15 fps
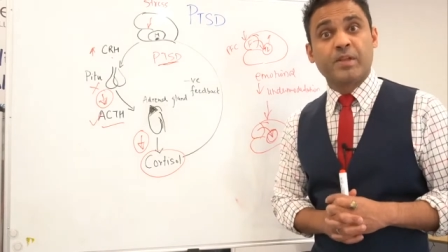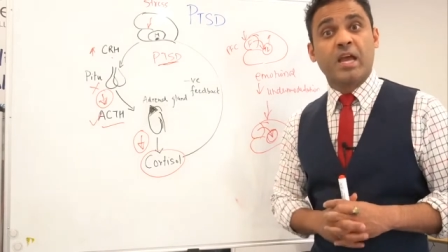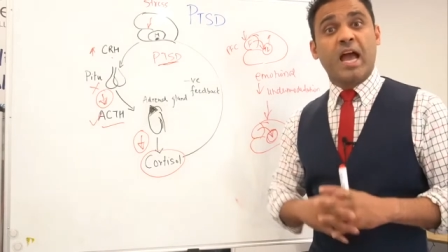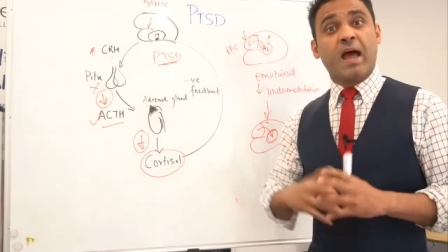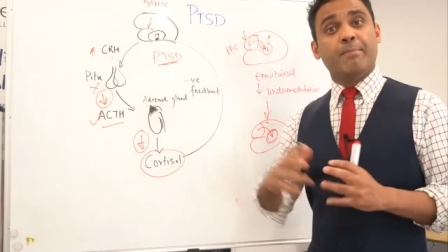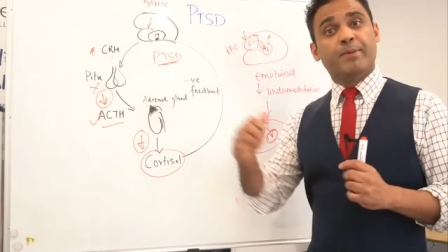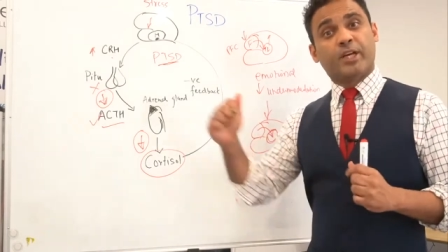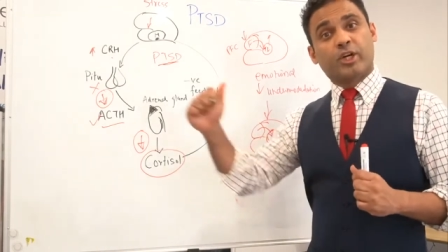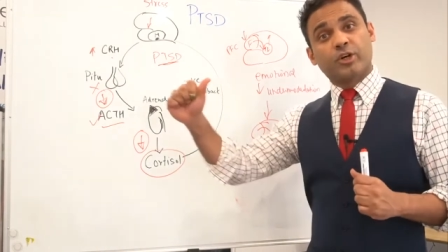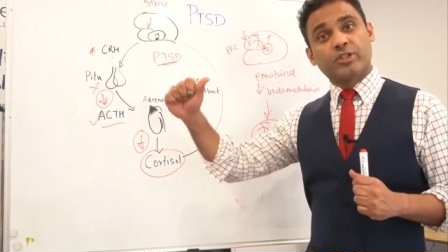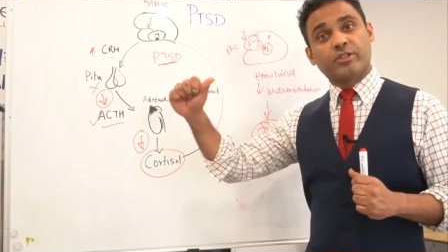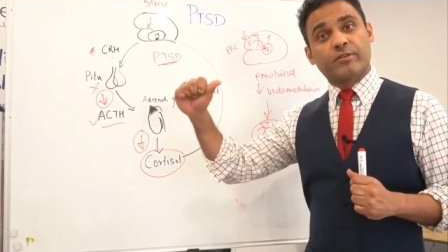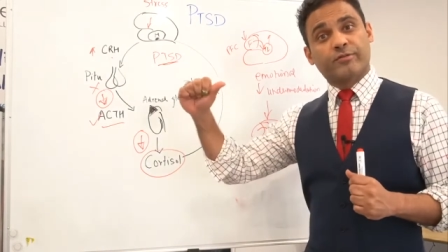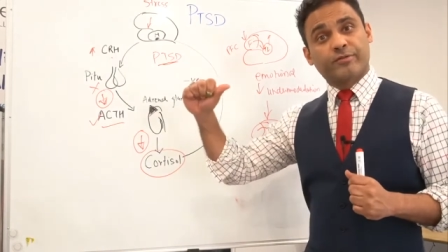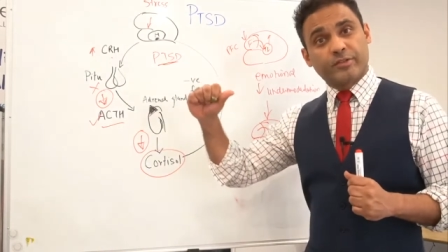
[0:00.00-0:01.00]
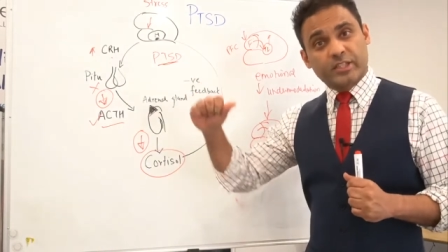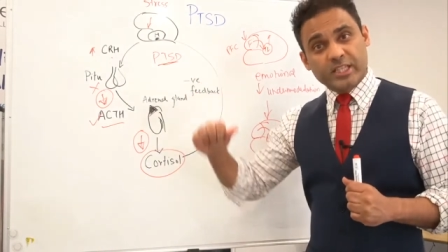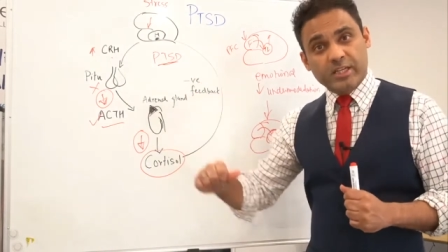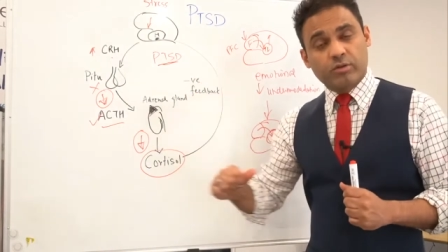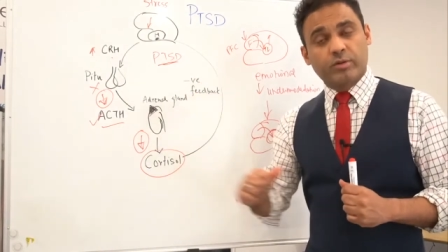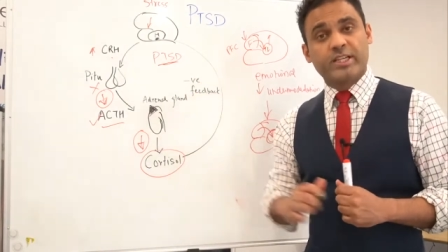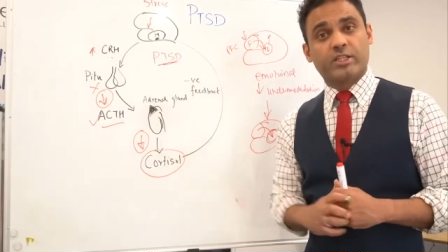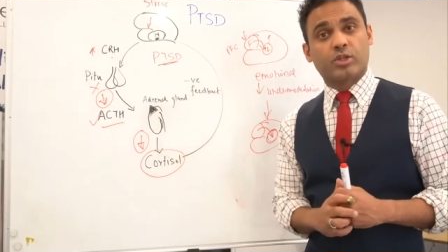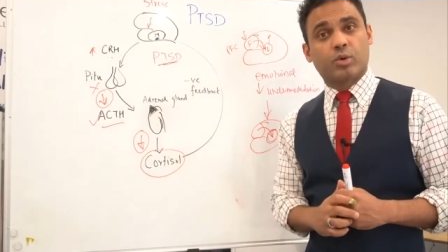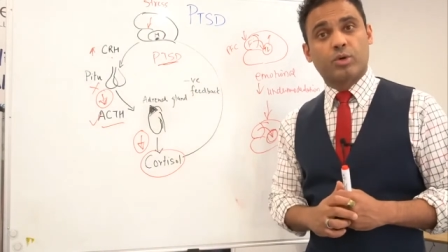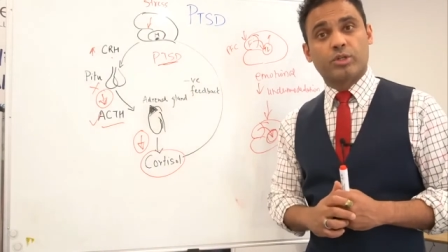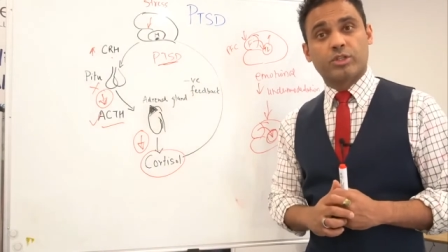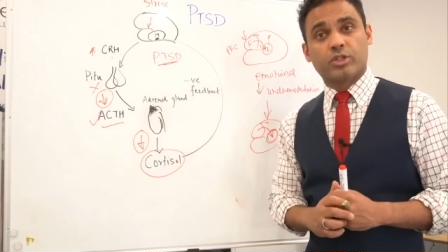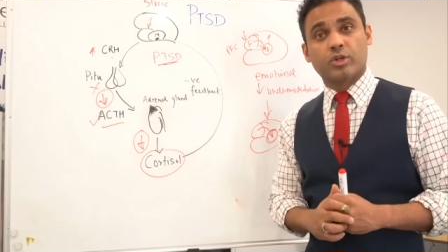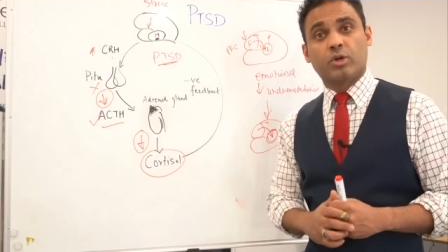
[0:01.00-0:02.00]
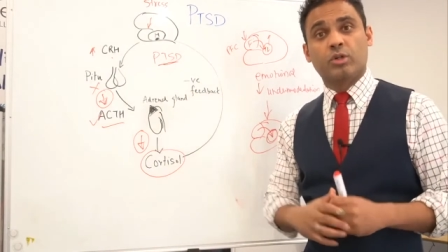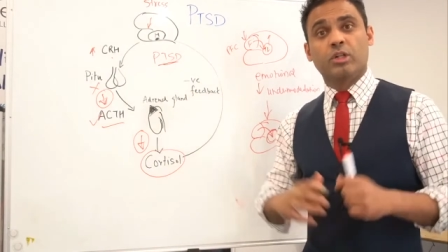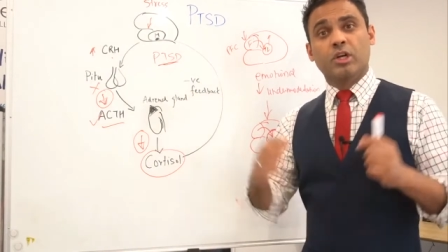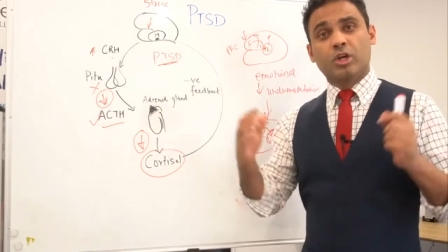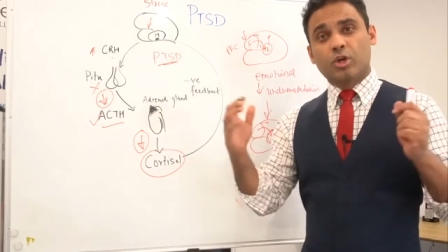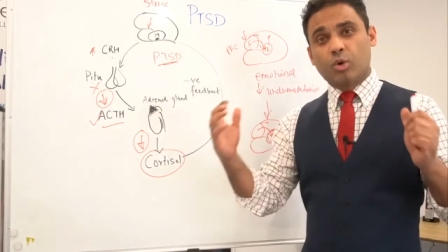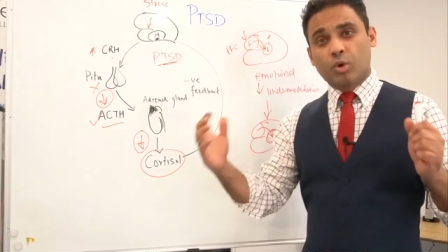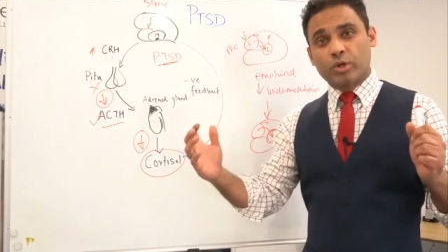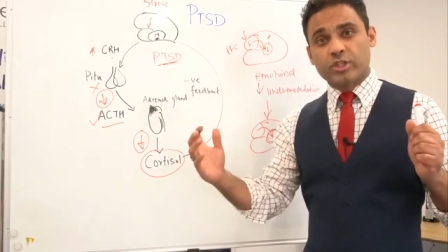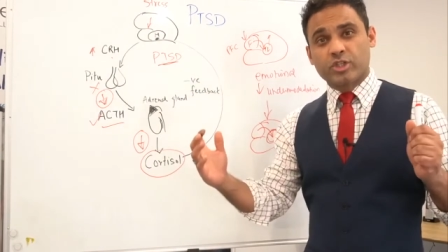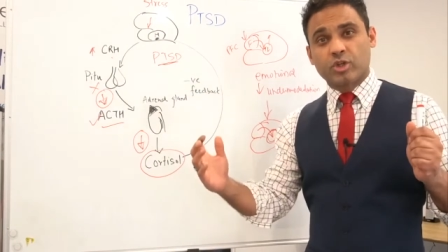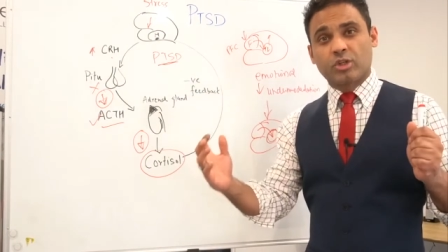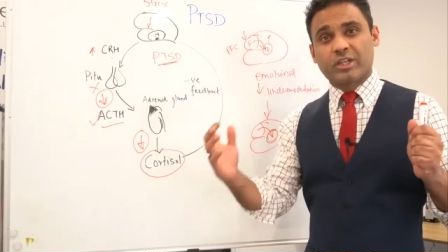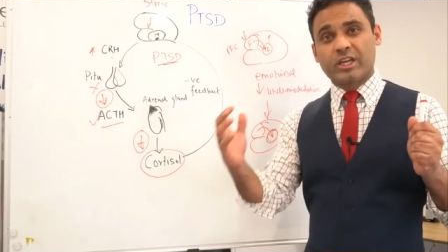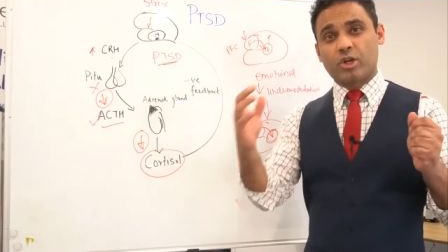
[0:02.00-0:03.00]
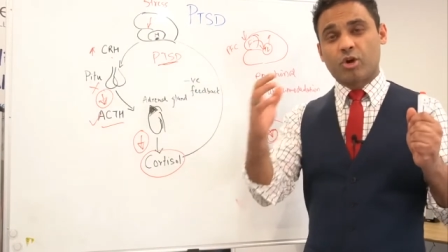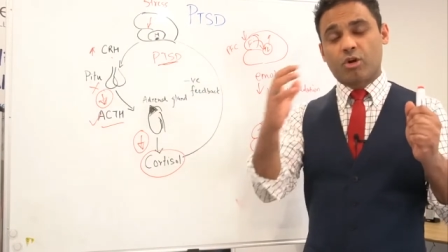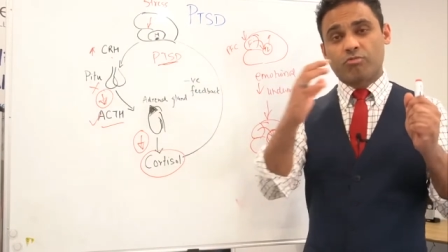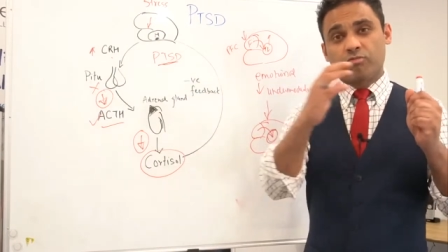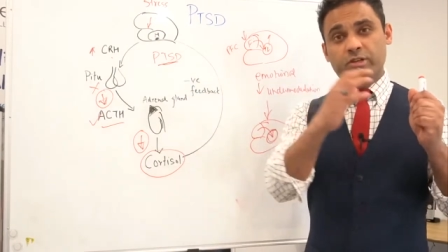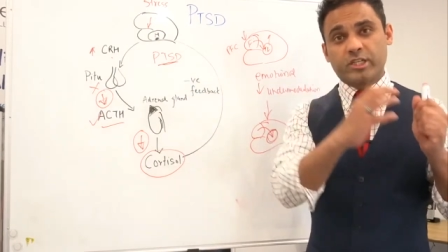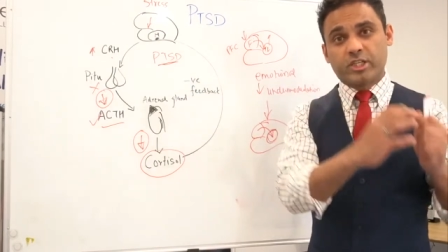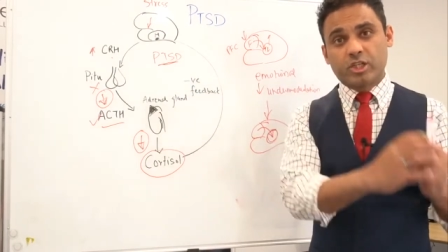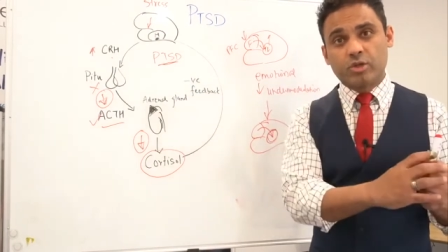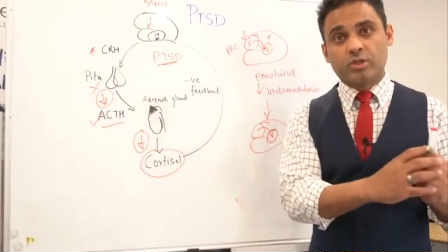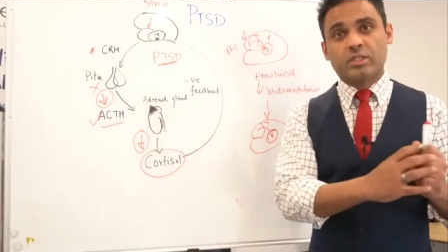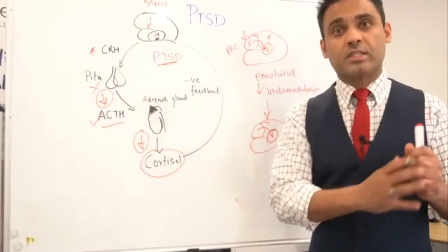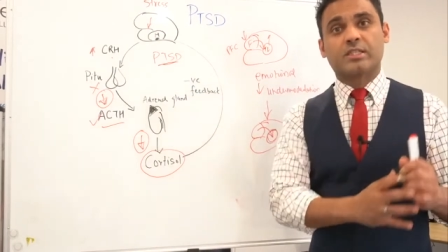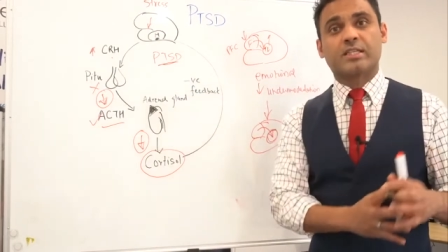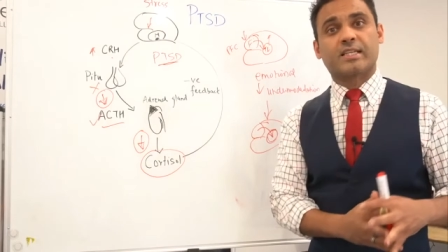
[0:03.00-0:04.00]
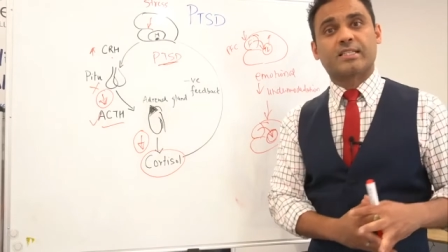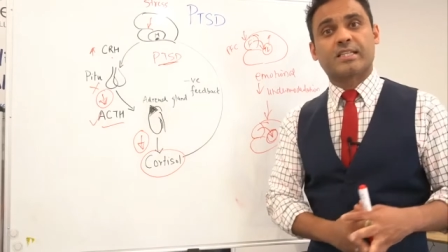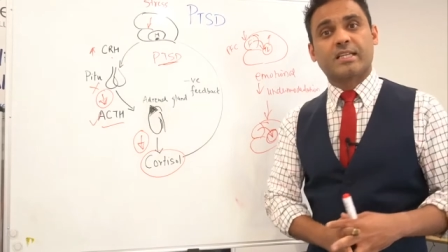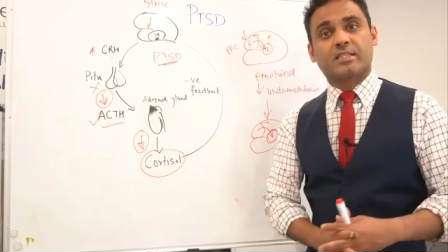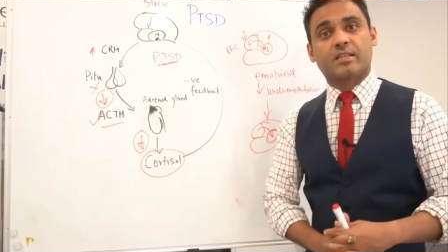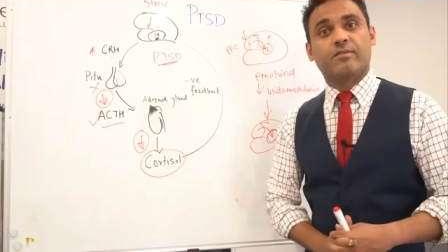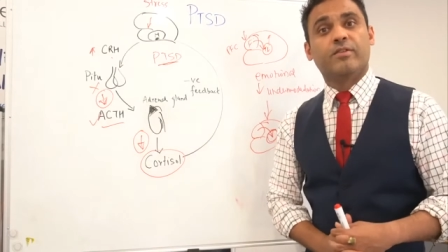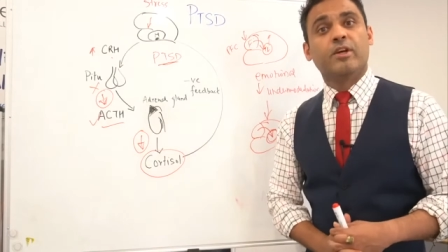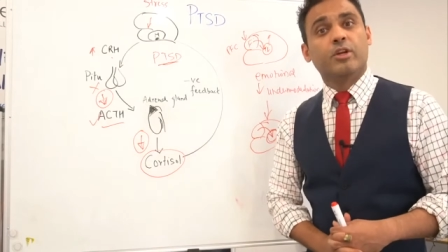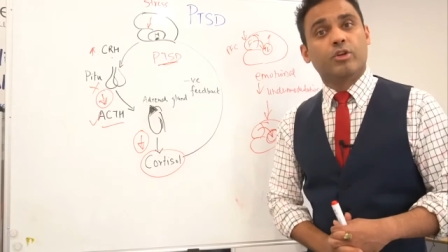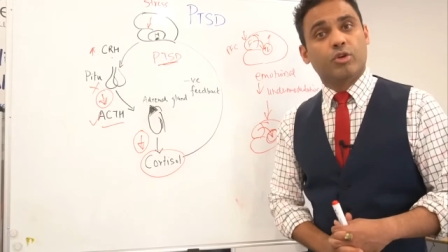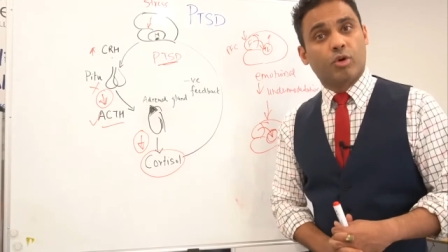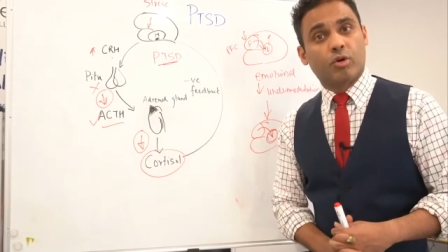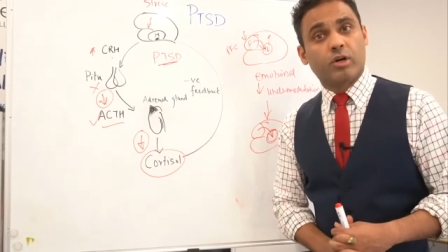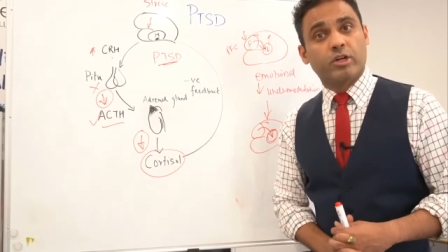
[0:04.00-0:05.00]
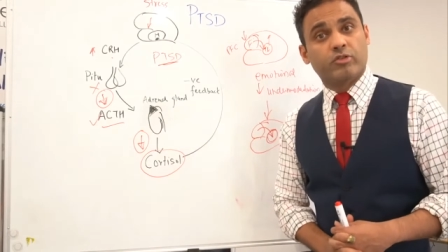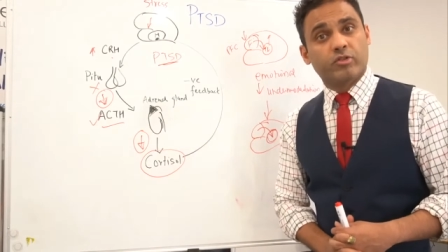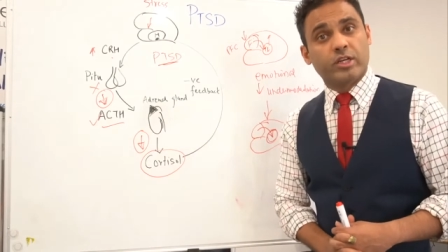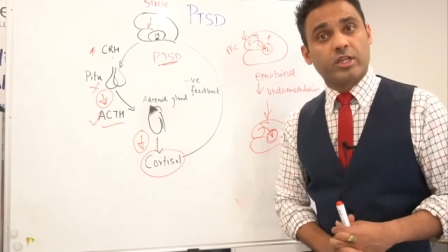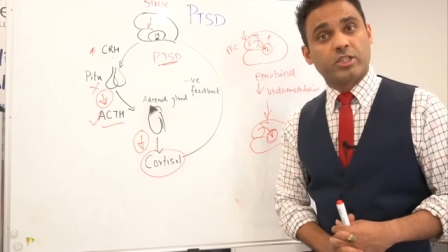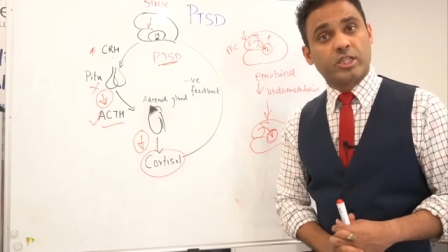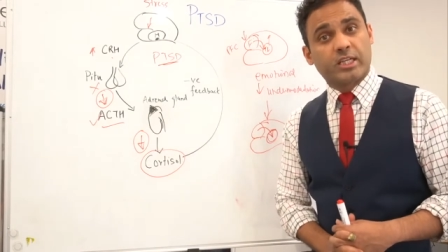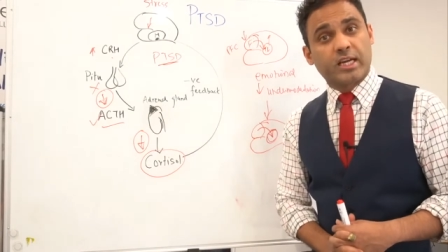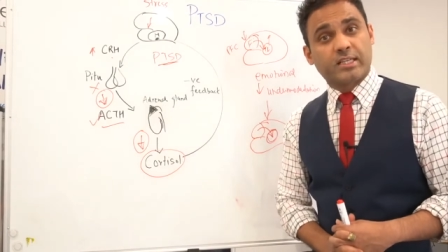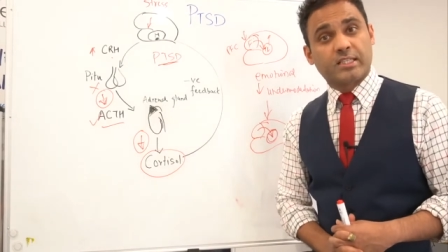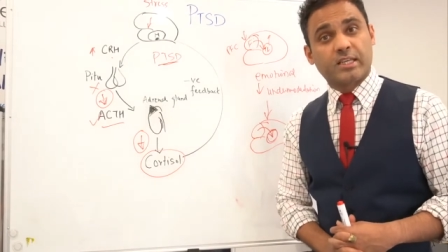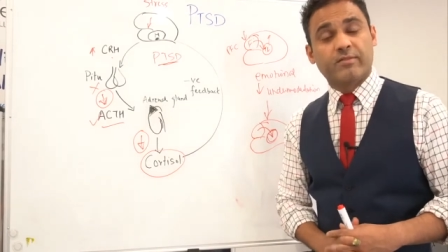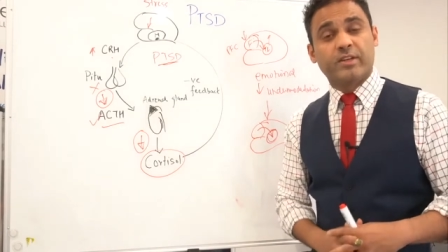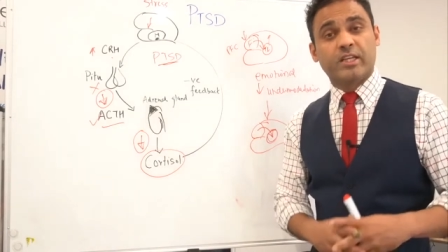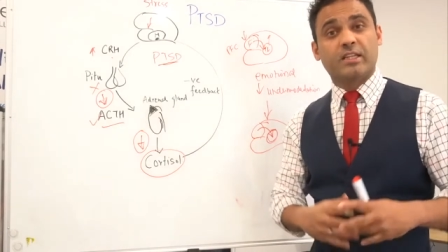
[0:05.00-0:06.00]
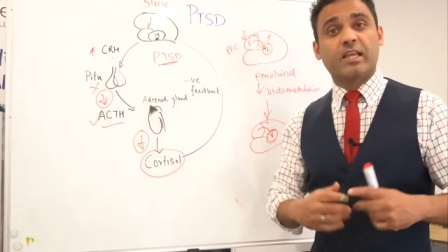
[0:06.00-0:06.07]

And because of decreased cortisol, cortisol cannot reduce this excessive noradrenergic activity.